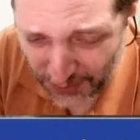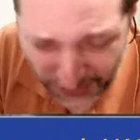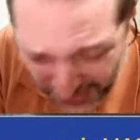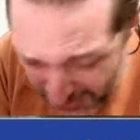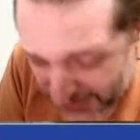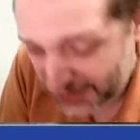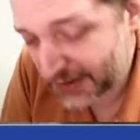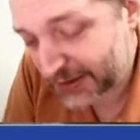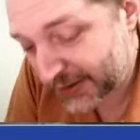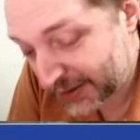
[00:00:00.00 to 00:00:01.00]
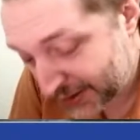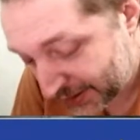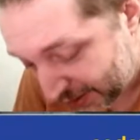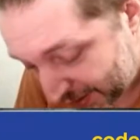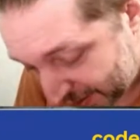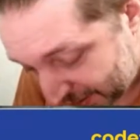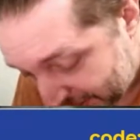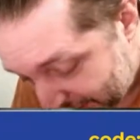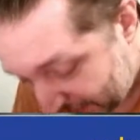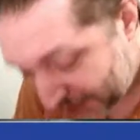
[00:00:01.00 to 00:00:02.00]
Nope. Ah,
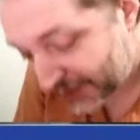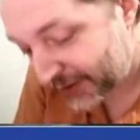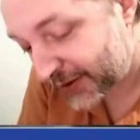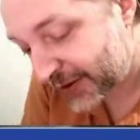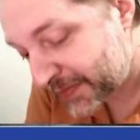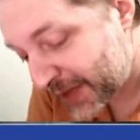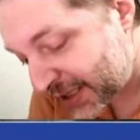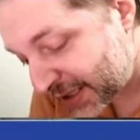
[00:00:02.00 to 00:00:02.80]
another cold wave though.